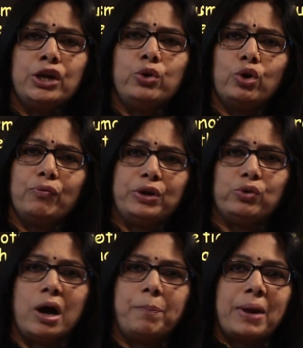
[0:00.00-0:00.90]
You know, when
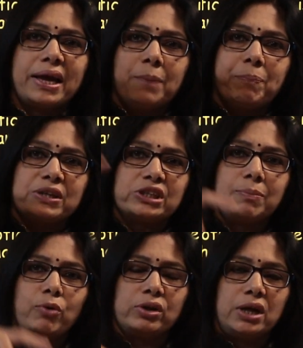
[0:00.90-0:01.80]
you apply a
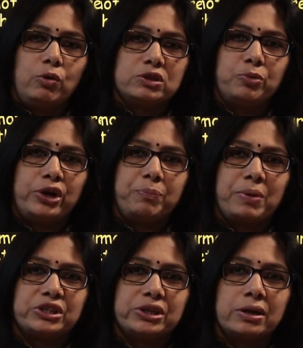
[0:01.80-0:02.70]
pressure more than osmotic
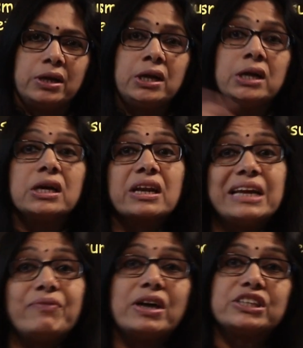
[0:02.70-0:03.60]
pressure,
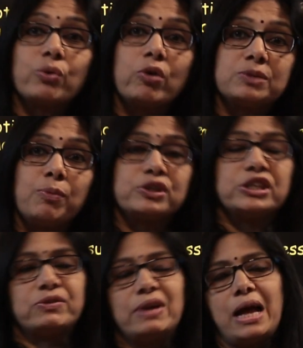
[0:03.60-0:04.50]
reverse
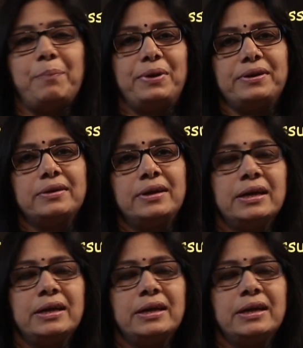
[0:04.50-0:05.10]
osmosis will happen.